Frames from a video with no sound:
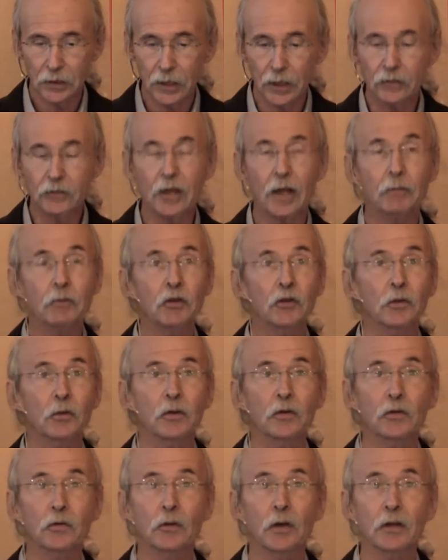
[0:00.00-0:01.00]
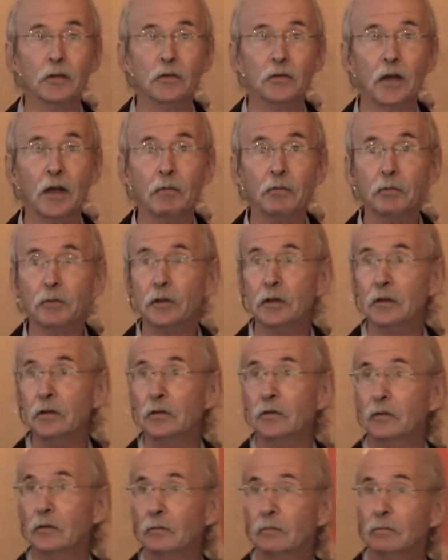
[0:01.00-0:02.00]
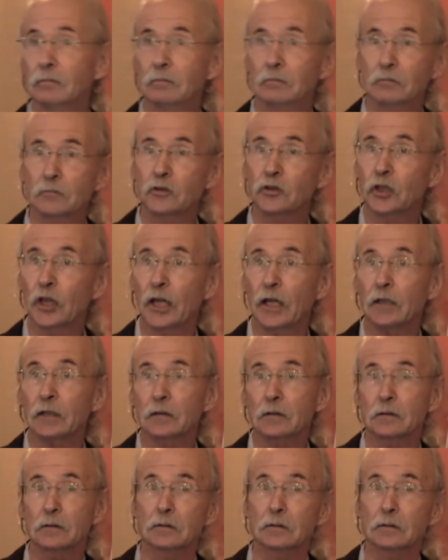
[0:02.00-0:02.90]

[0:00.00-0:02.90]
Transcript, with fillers: Attempts to restrict suffrage, check.